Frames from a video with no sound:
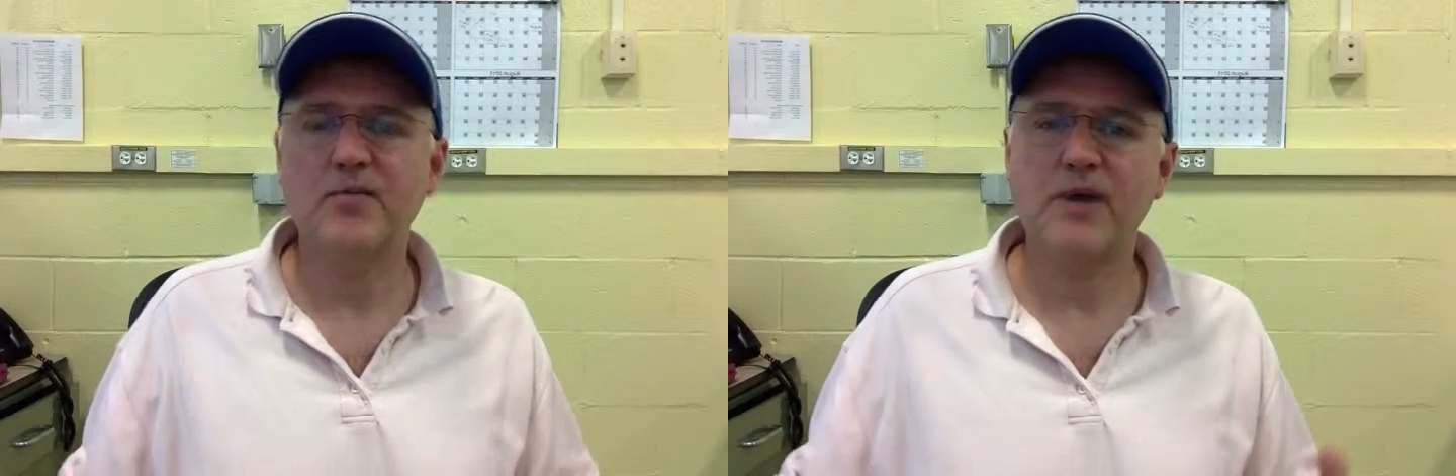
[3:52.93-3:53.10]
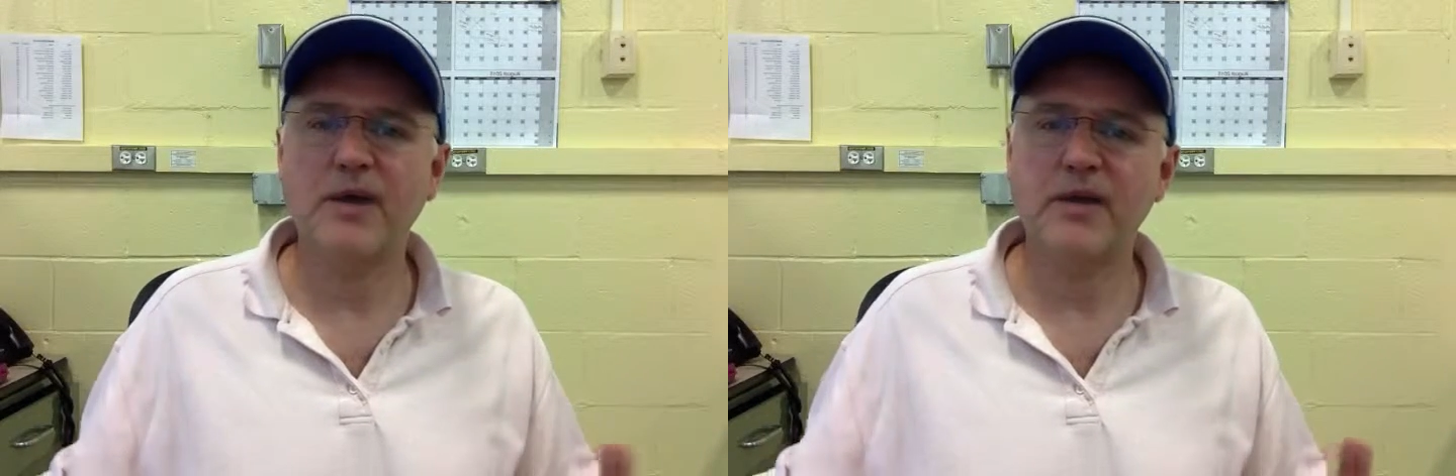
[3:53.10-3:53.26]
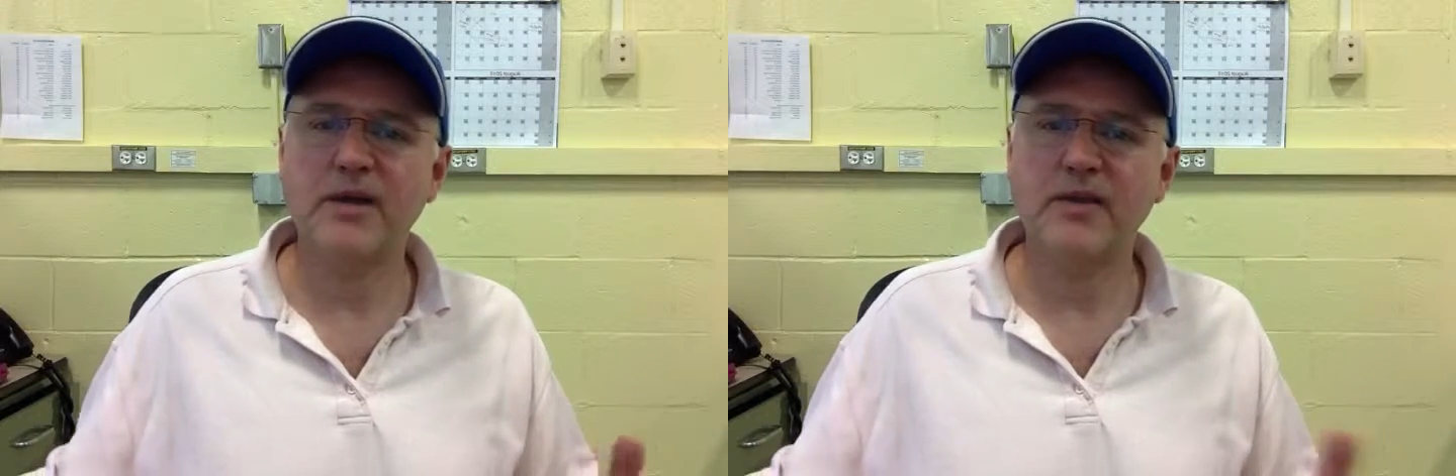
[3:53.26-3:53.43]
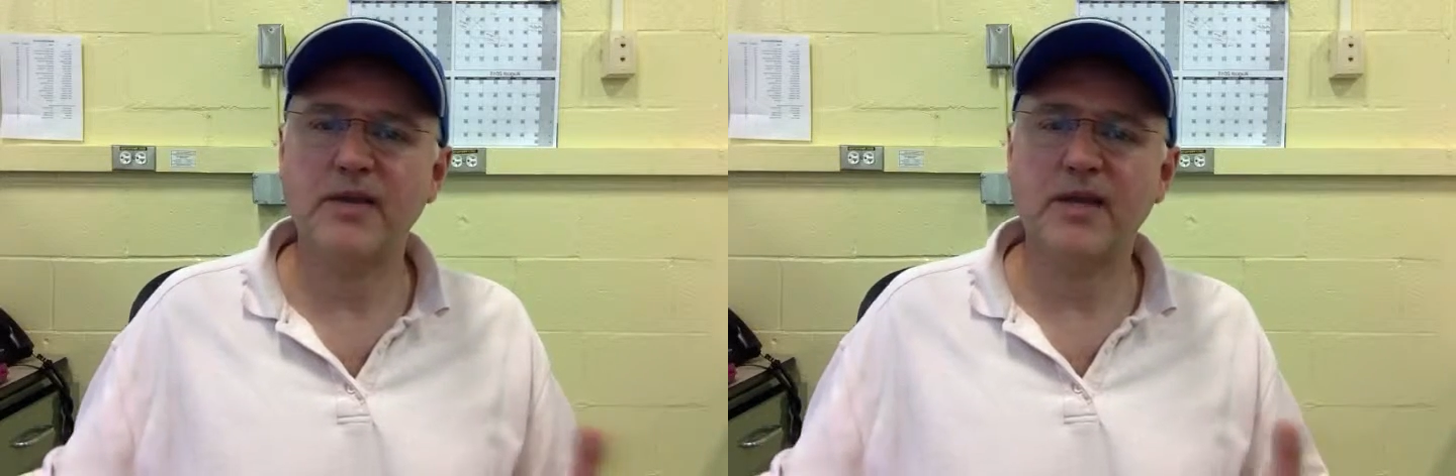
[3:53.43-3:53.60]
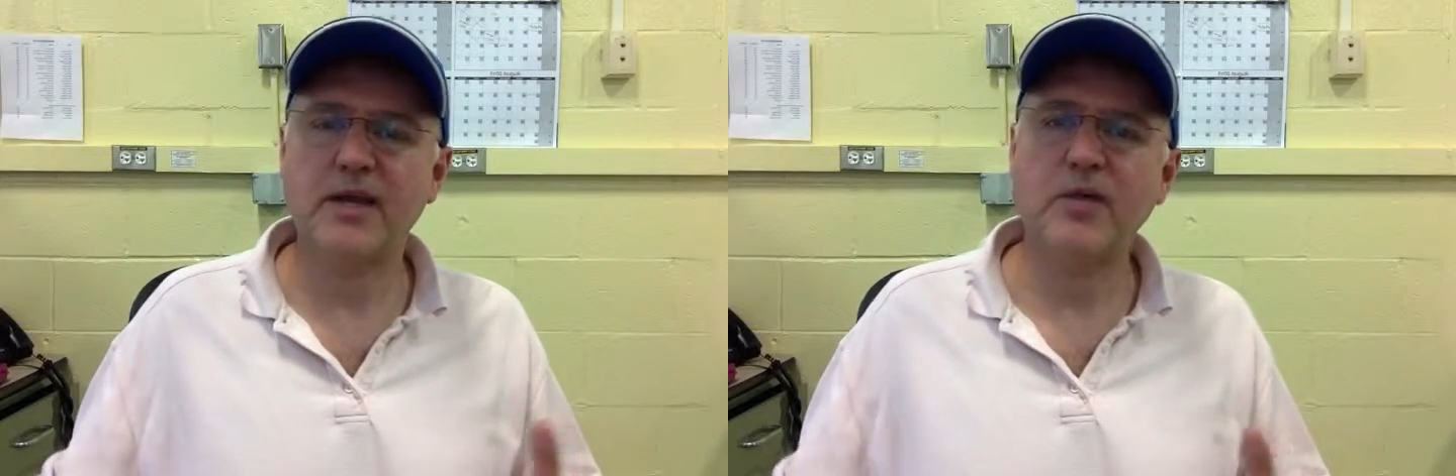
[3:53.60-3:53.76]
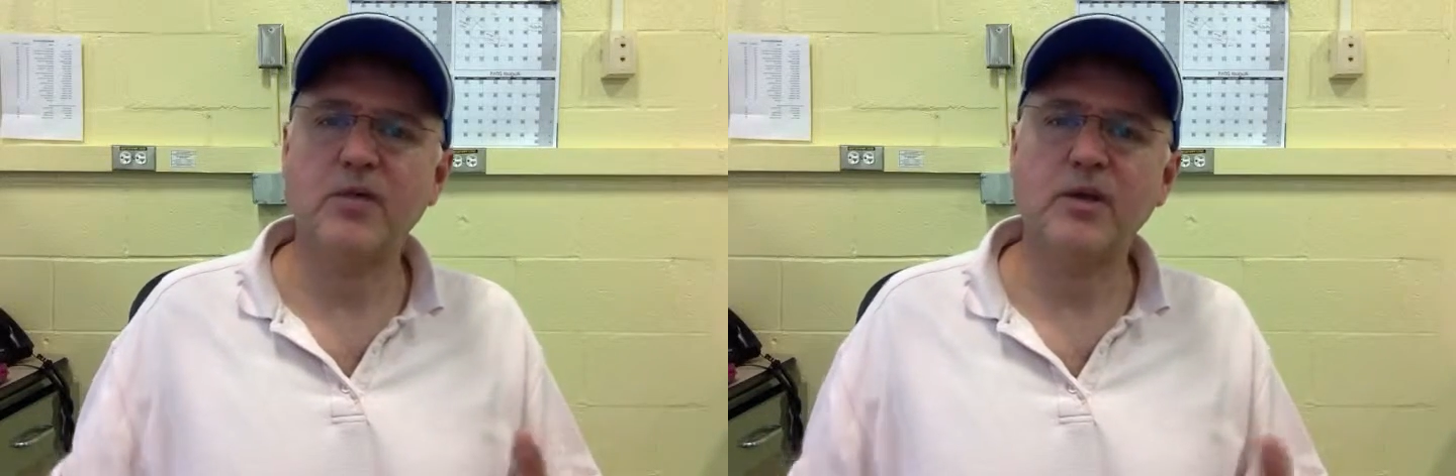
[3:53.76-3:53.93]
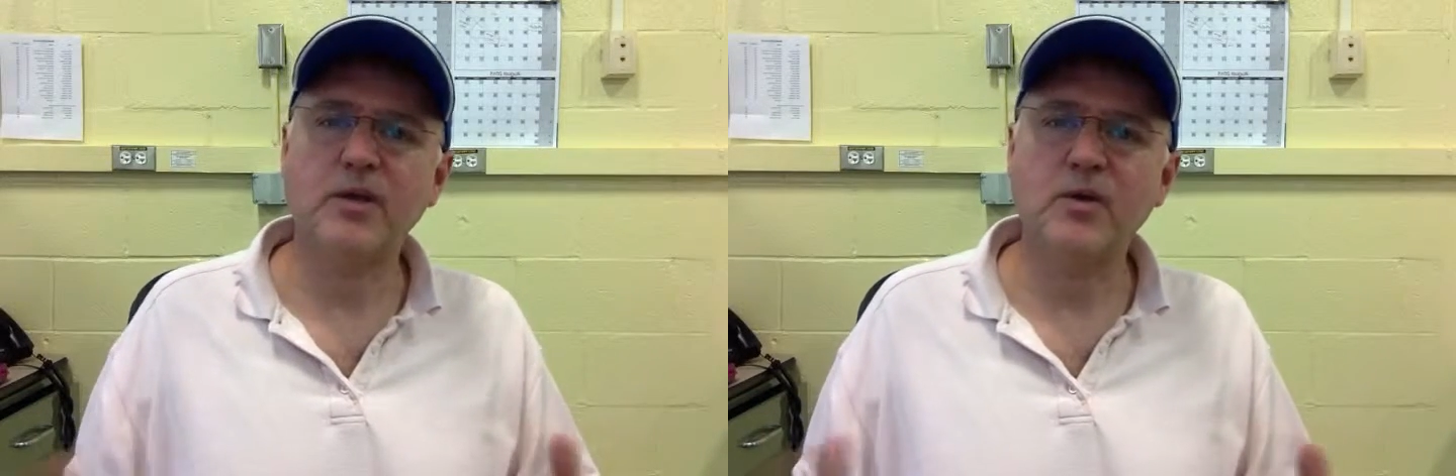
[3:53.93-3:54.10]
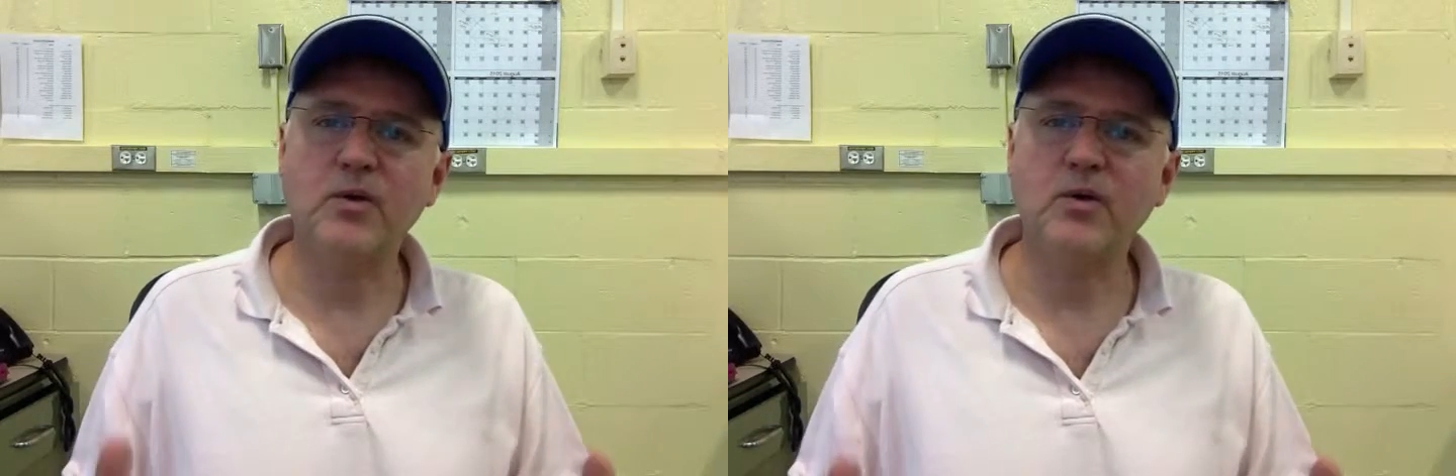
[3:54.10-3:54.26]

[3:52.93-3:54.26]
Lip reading: but in the end what you